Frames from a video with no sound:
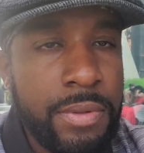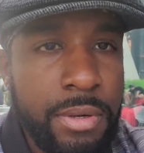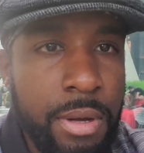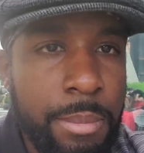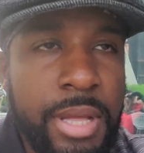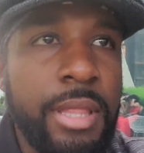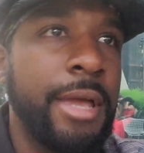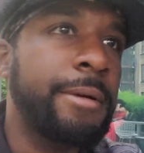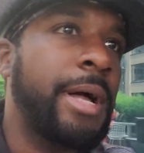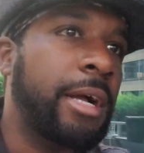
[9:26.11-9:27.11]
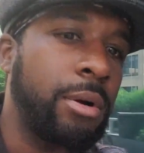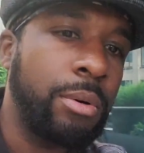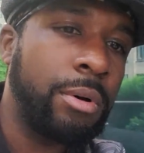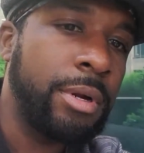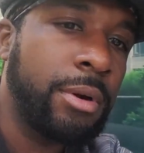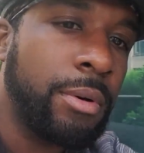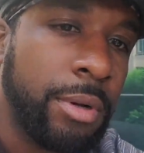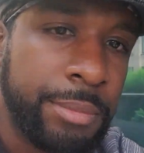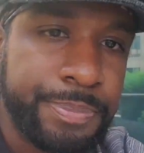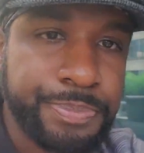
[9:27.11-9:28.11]
You know, but like, I can go on and
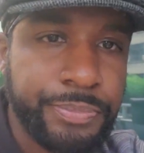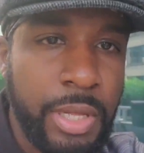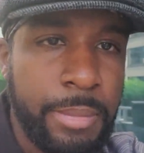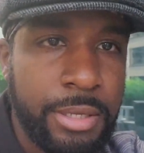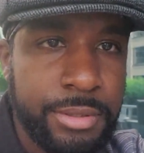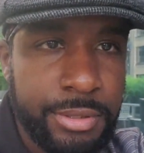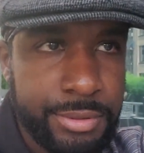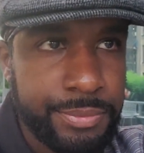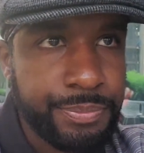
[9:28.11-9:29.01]
on about this.